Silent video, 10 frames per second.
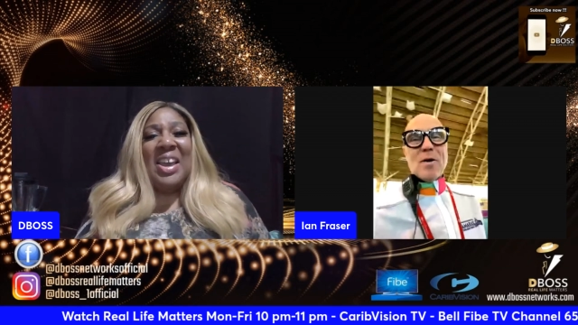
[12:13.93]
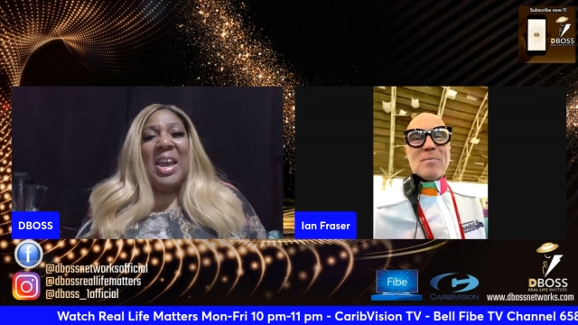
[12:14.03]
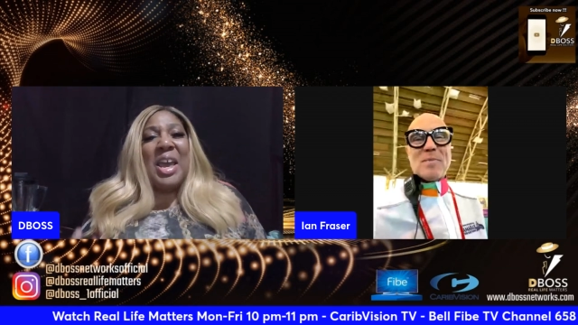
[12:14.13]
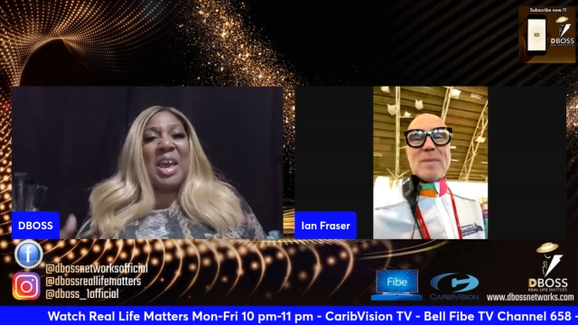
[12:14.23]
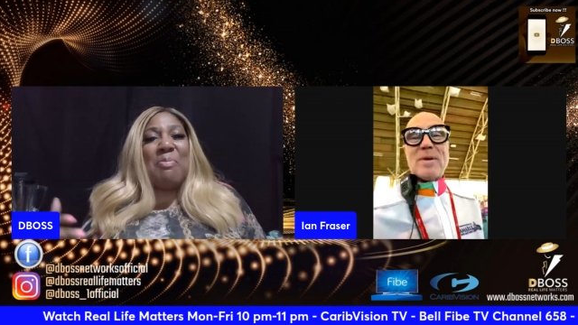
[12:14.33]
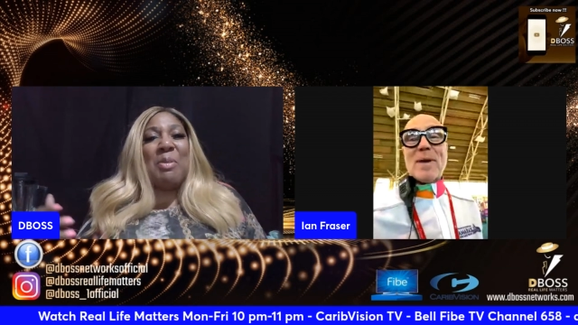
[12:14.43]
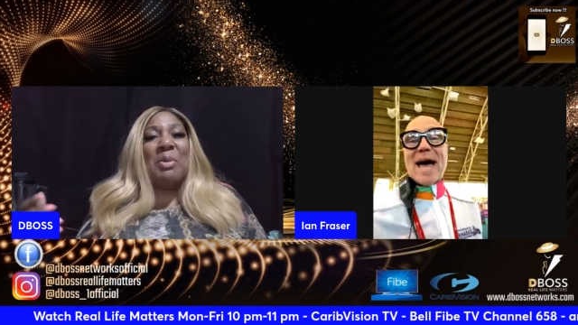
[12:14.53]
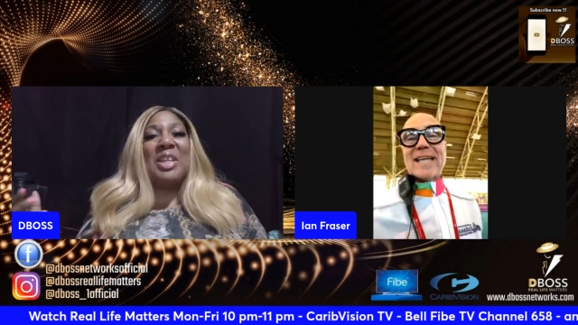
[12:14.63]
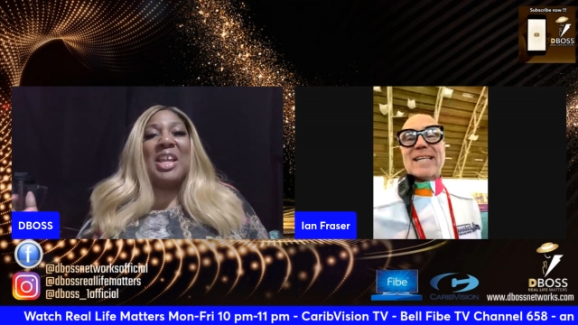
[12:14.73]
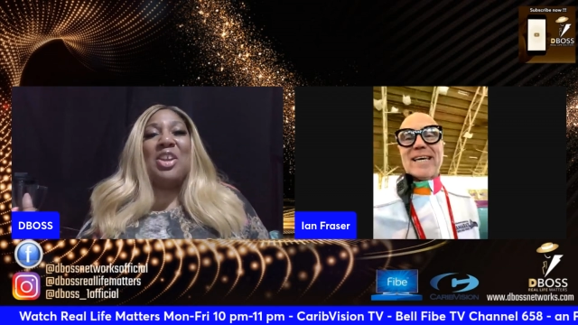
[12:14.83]
Speaker 1: Maybe badly. People
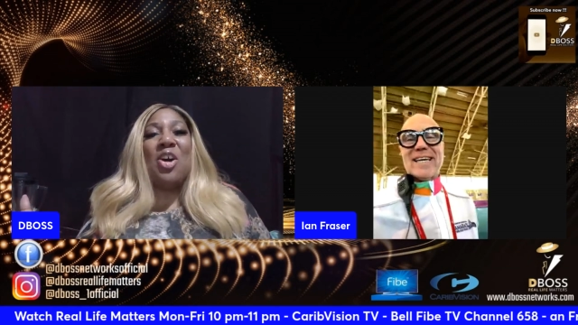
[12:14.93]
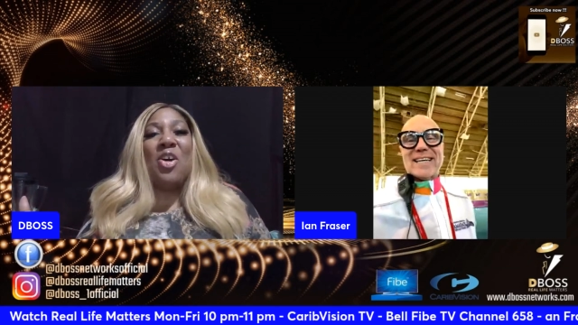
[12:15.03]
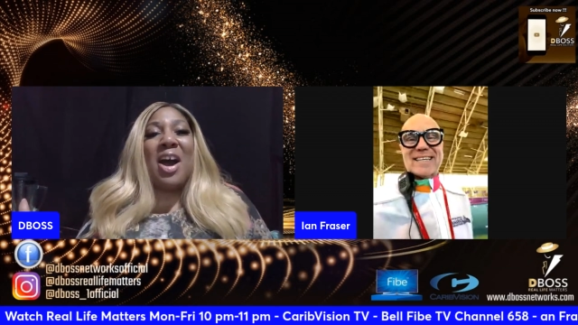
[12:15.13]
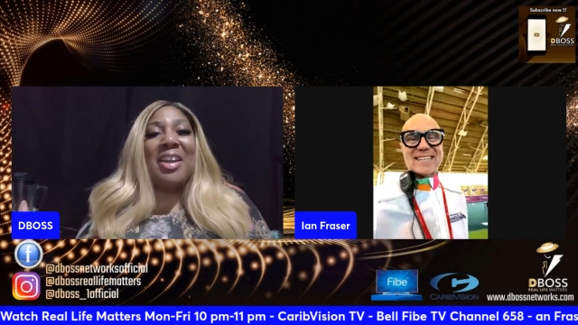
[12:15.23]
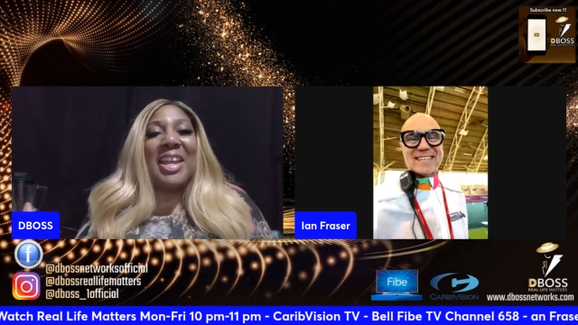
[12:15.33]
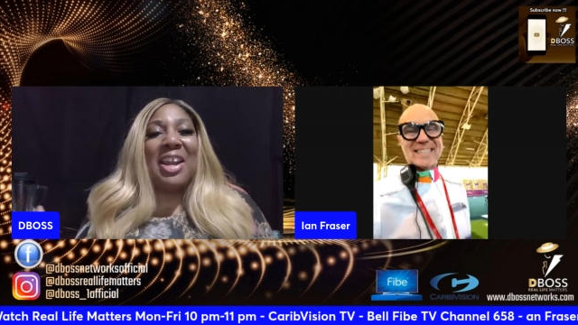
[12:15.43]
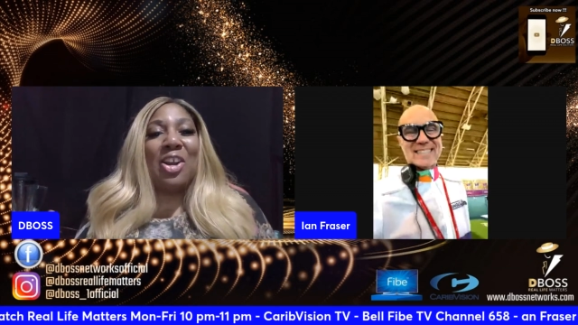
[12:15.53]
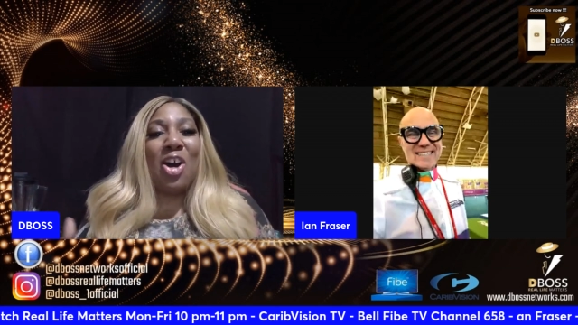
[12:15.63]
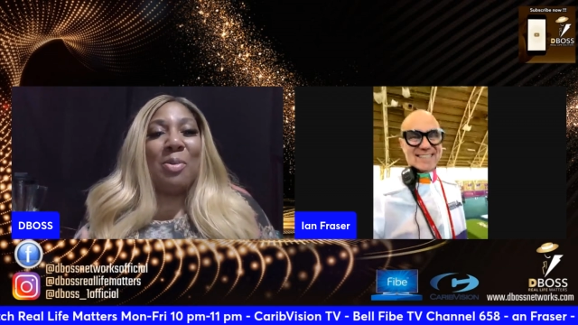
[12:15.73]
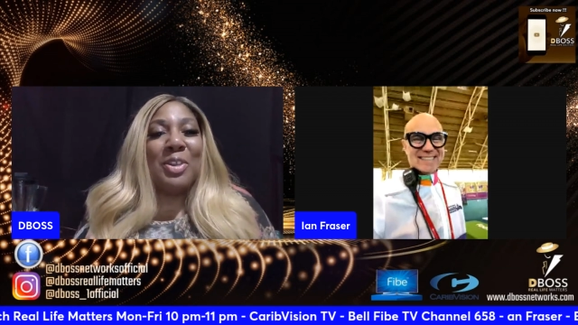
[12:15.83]
didn't know how to get
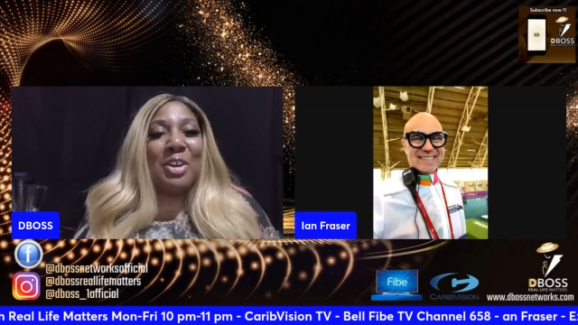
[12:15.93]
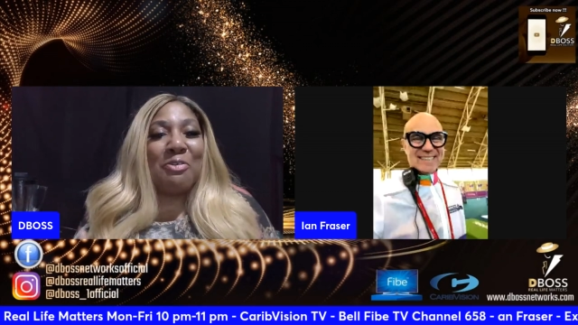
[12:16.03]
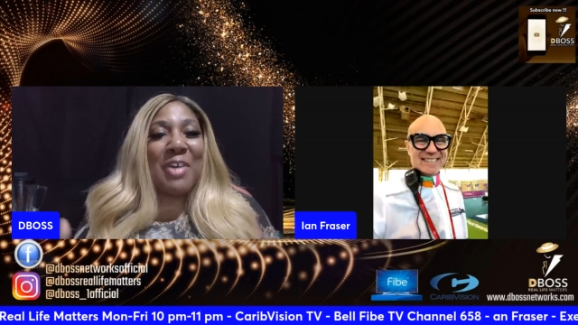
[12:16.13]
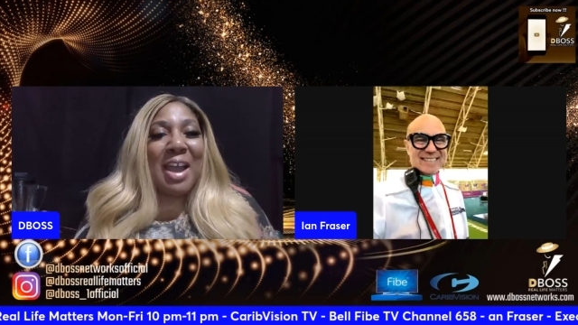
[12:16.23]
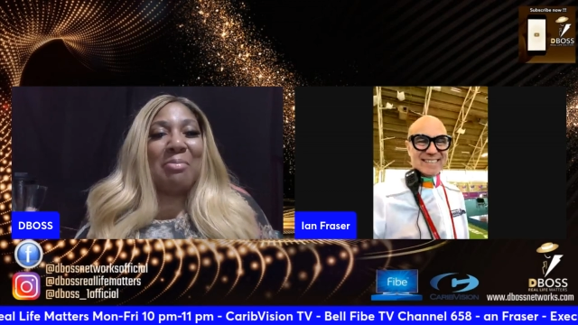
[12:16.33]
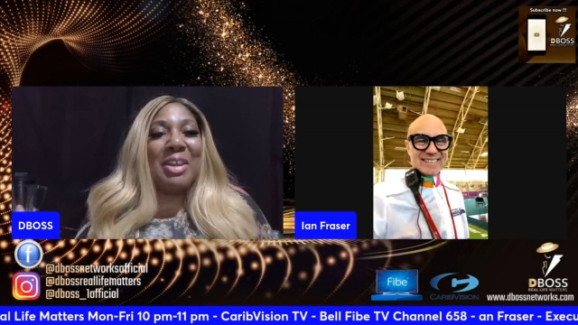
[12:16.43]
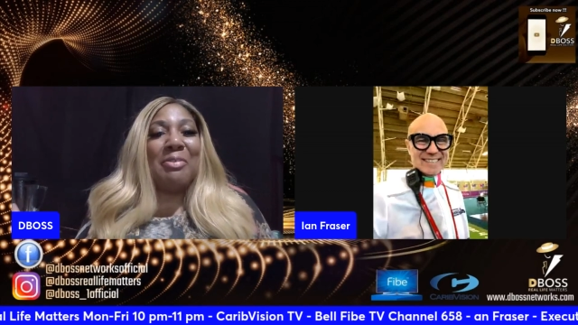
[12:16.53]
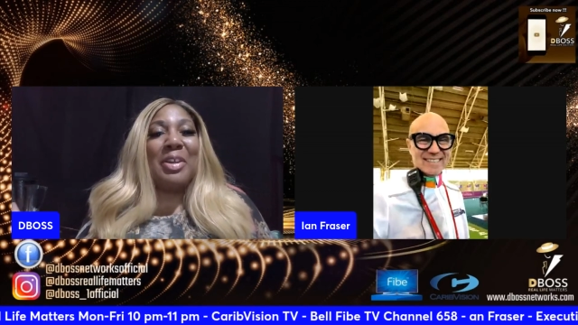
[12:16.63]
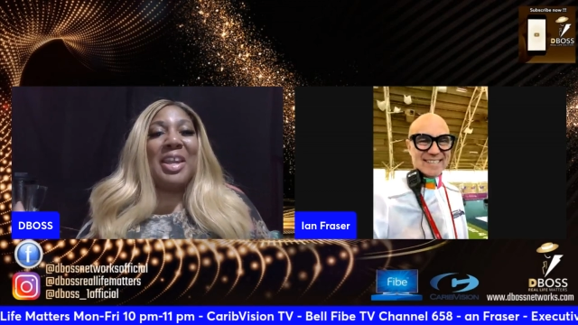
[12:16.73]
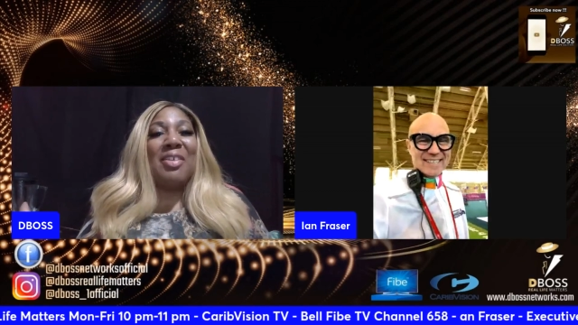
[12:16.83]
along with their family.
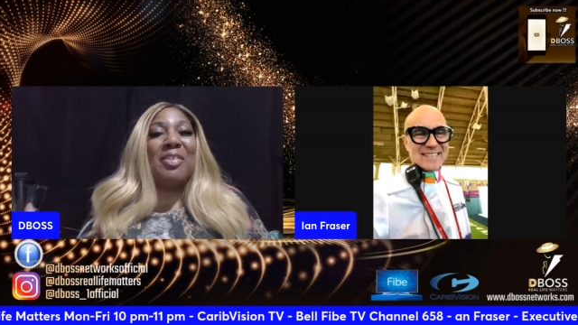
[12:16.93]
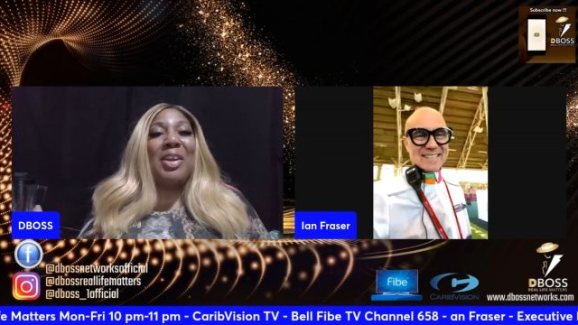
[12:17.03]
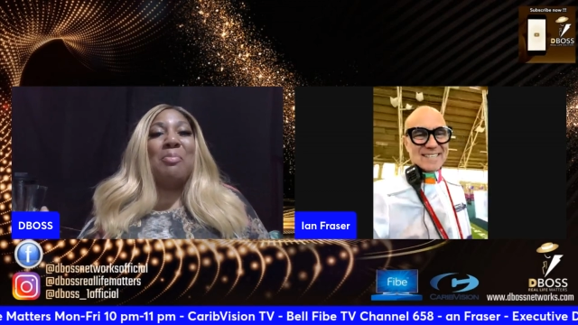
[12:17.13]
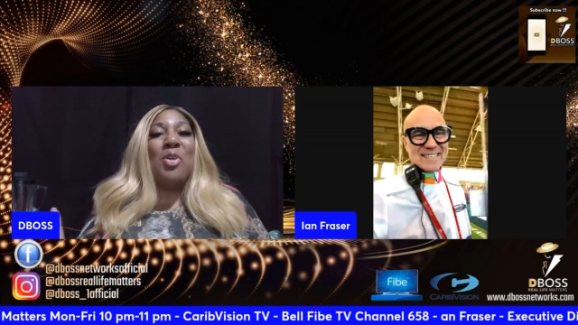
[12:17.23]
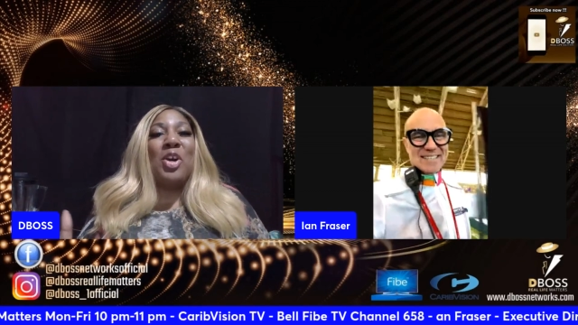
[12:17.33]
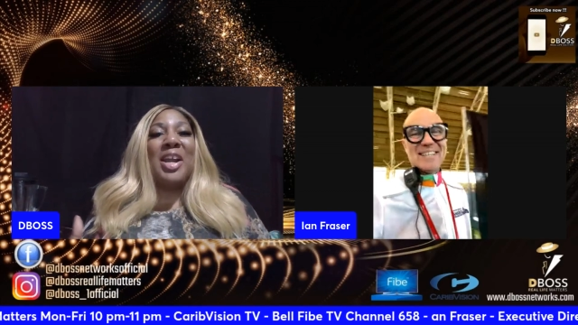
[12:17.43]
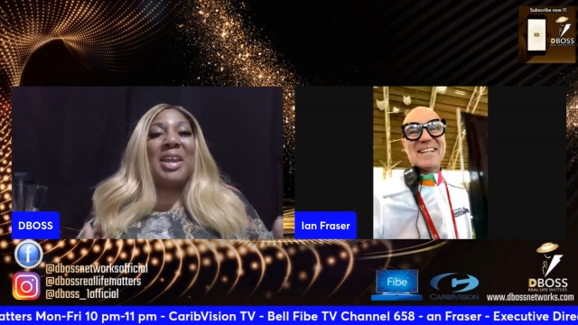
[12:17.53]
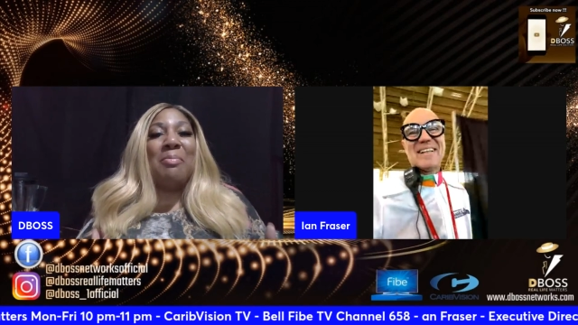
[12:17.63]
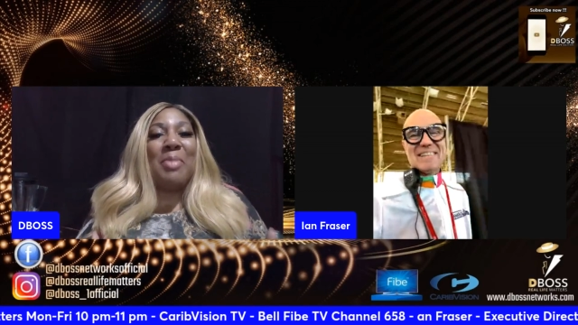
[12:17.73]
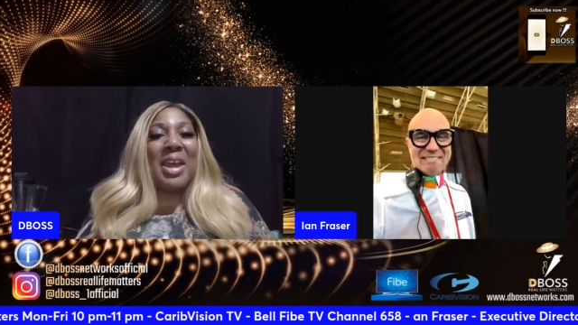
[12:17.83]
Well, they they're more
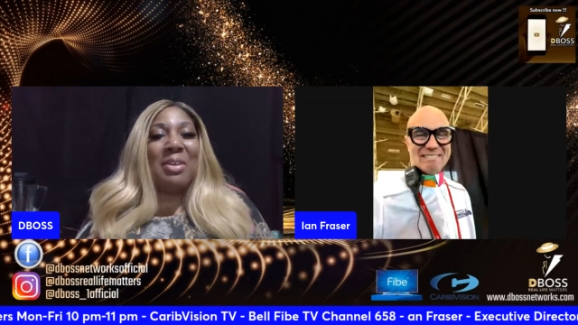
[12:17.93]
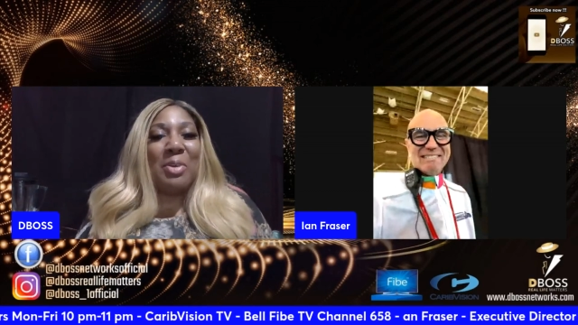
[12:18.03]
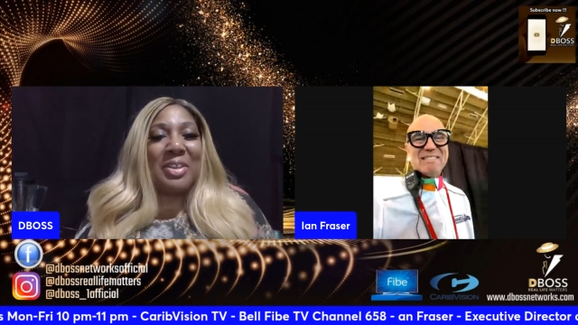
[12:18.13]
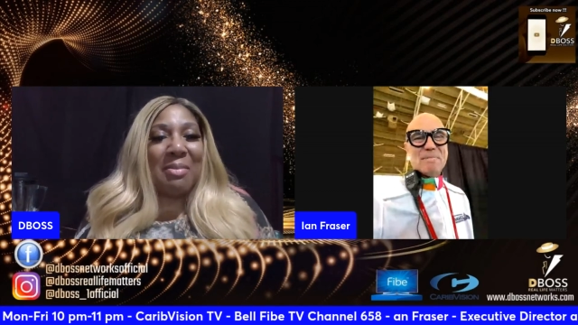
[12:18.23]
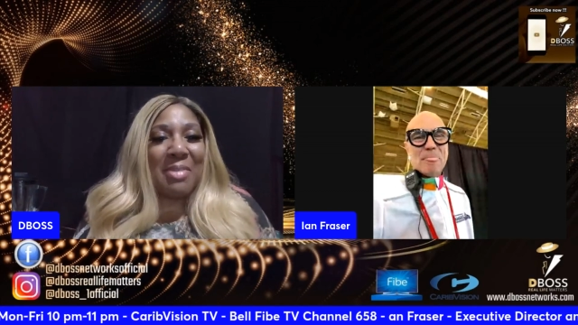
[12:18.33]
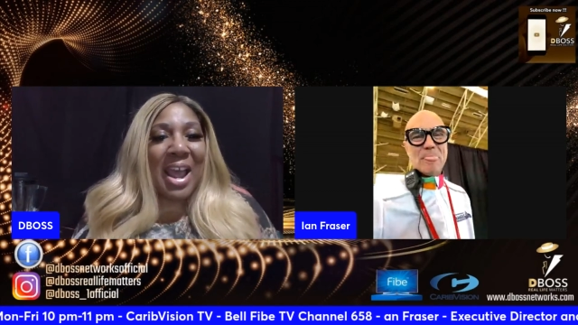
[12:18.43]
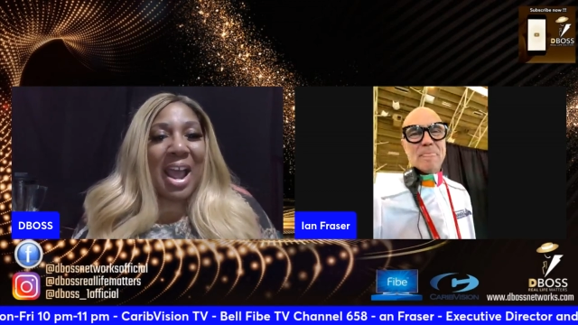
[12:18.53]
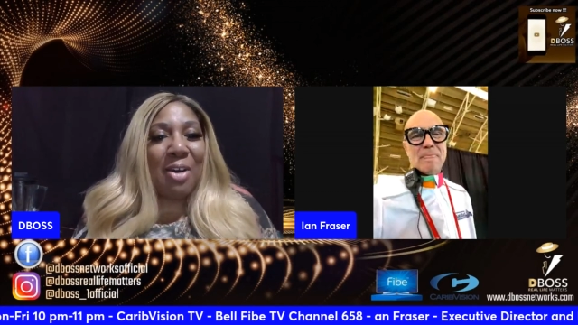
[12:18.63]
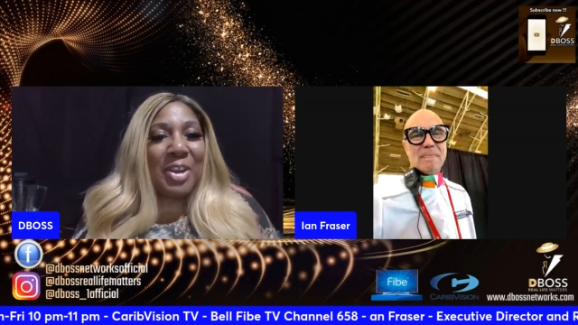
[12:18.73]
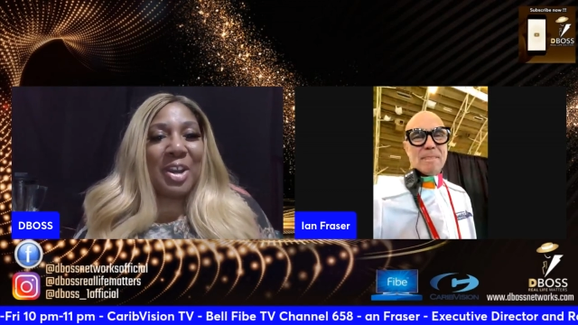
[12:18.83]
embedded with them
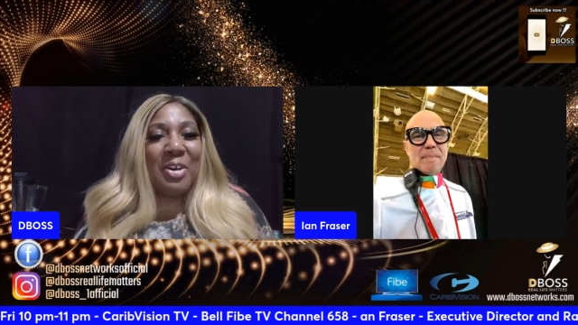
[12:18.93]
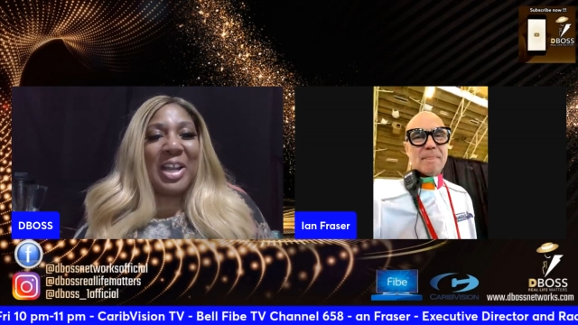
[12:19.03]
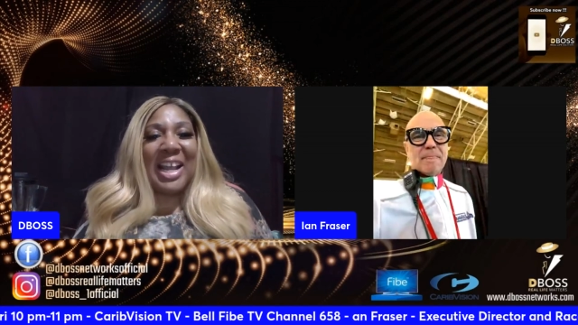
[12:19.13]
now, you know.